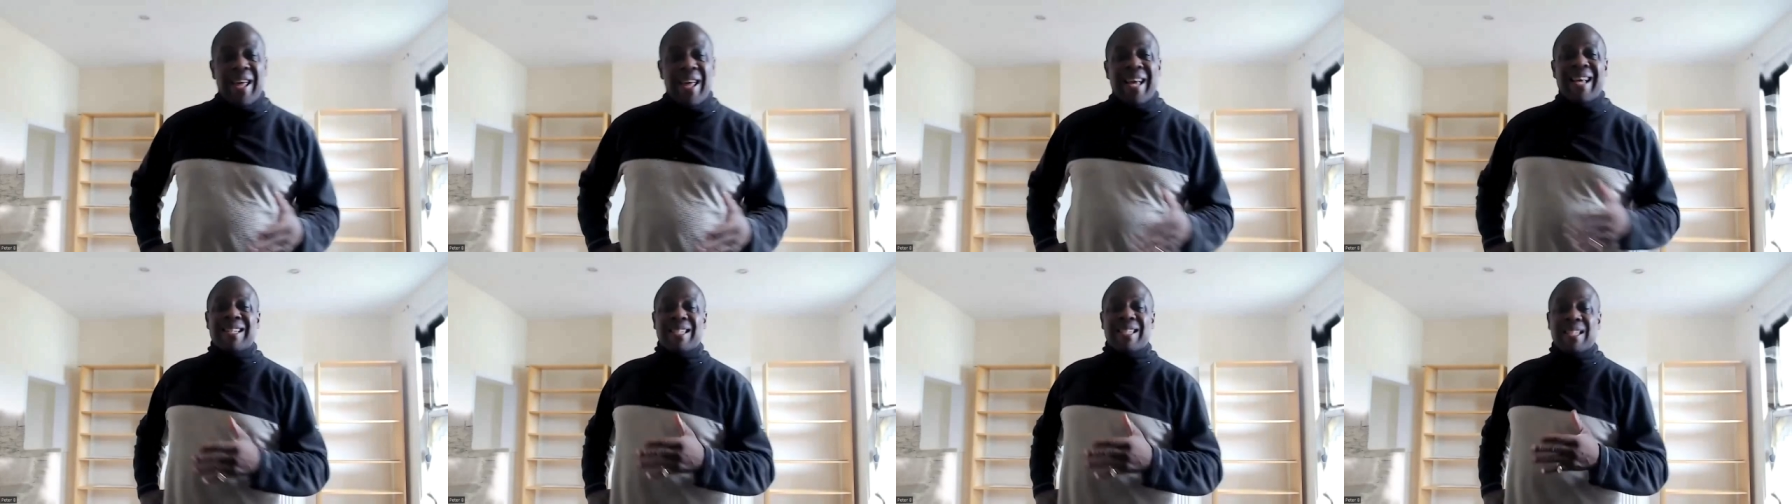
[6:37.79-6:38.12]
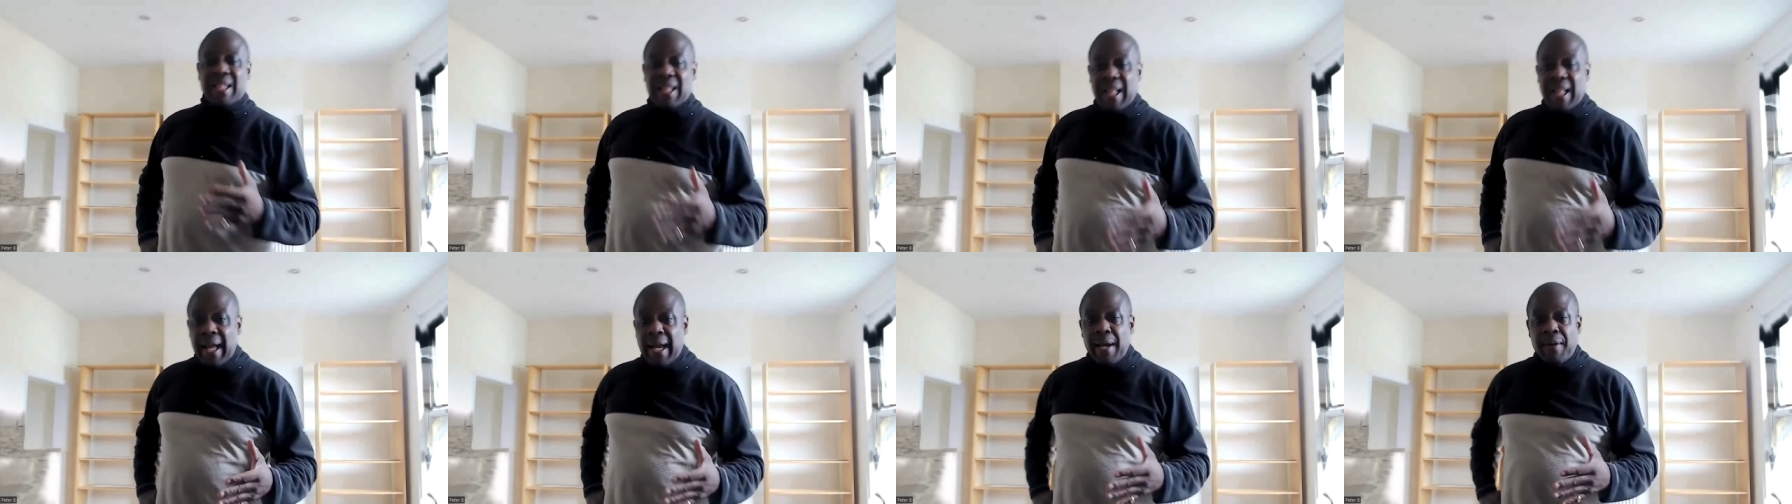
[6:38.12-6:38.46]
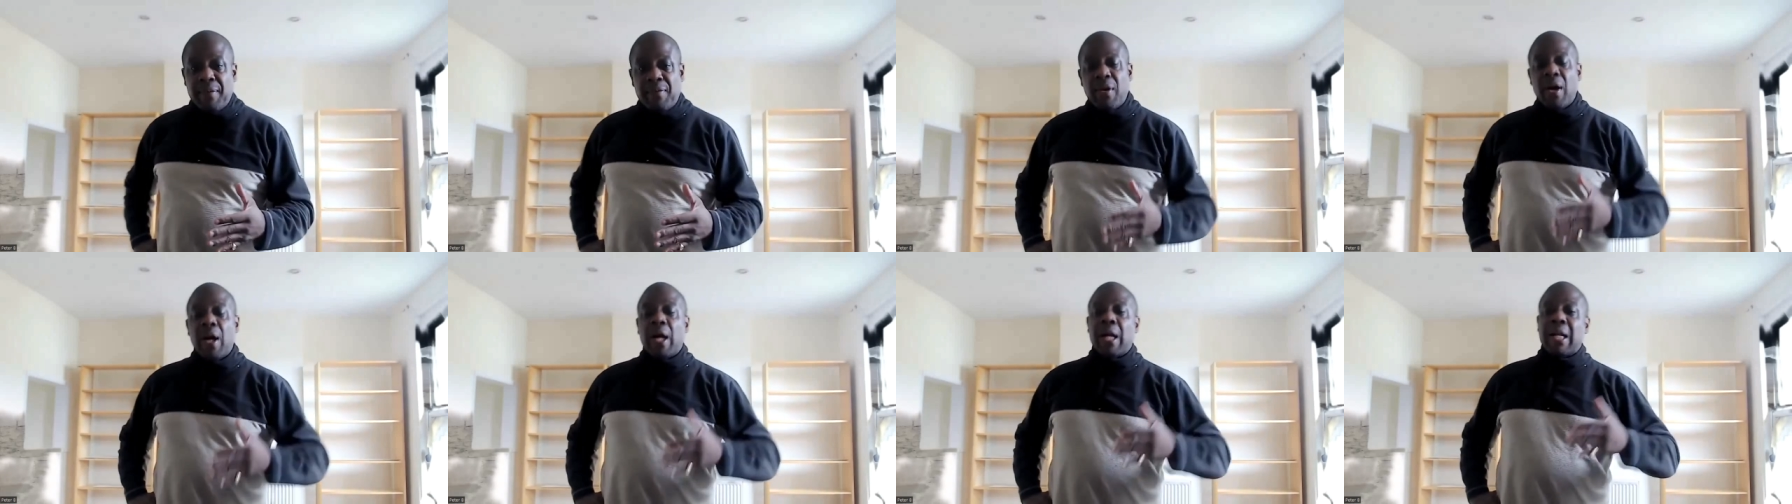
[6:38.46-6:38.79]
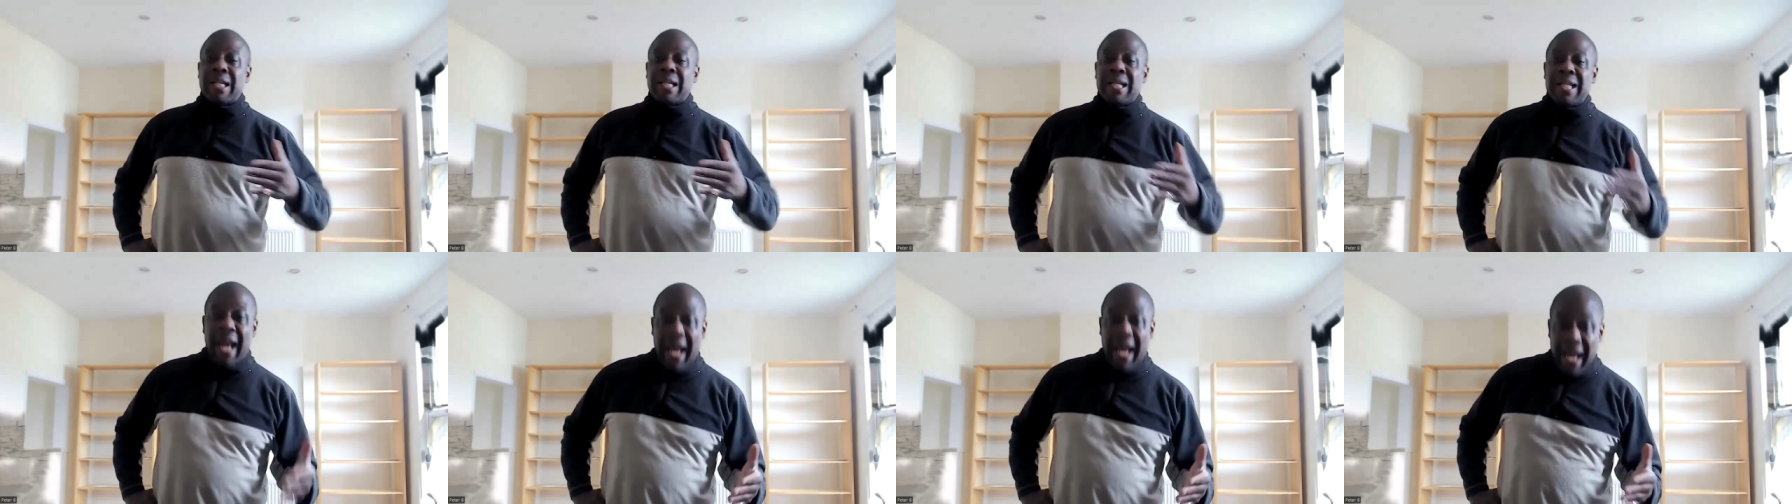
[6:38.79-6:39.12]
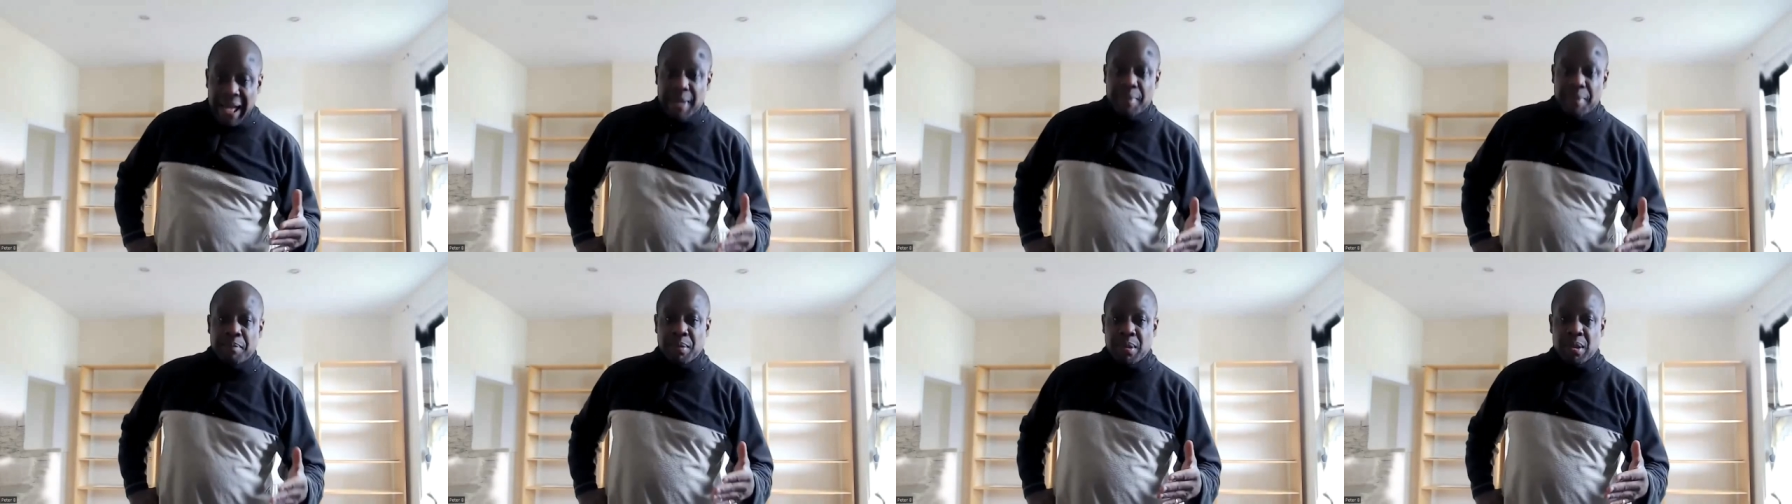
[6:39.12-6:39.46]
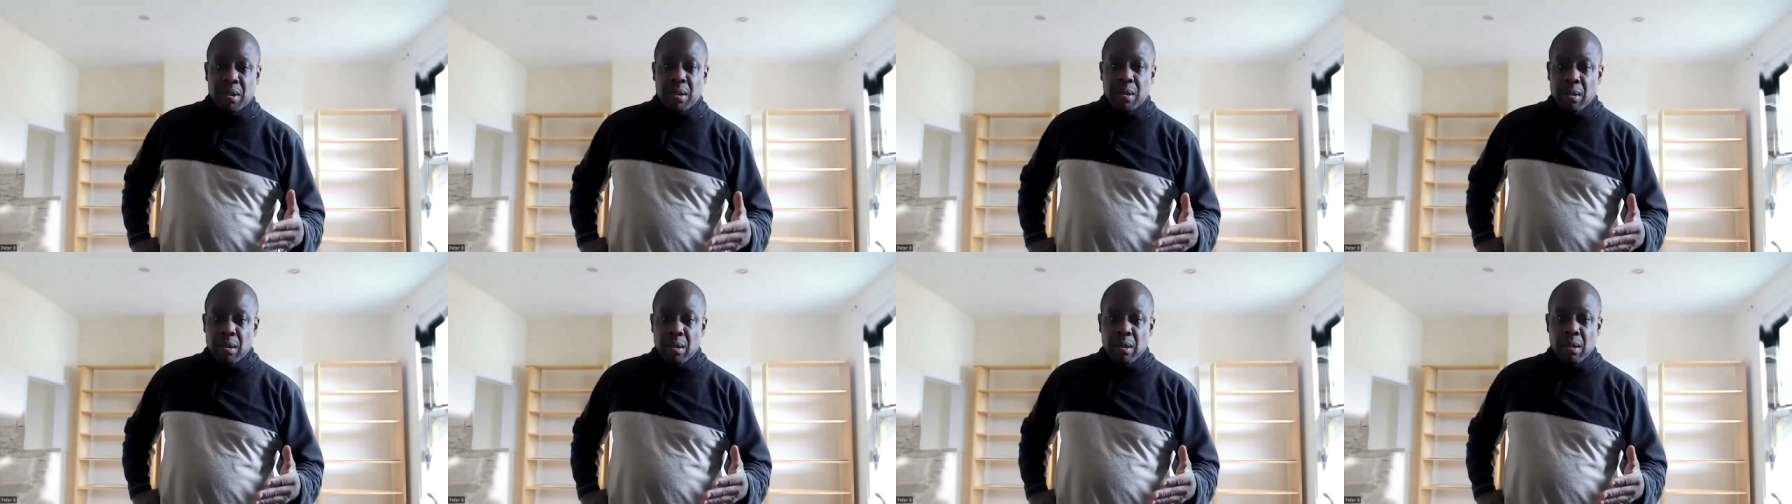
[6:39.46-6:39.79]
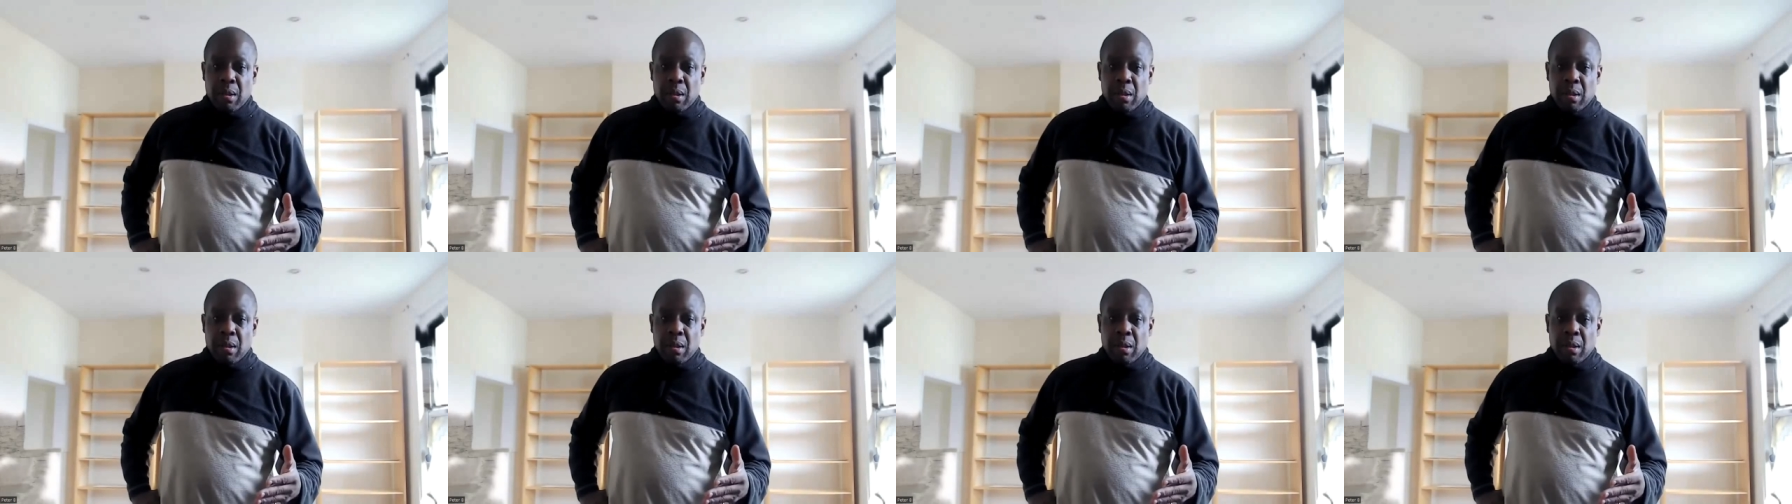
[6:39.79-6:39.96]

their slave names,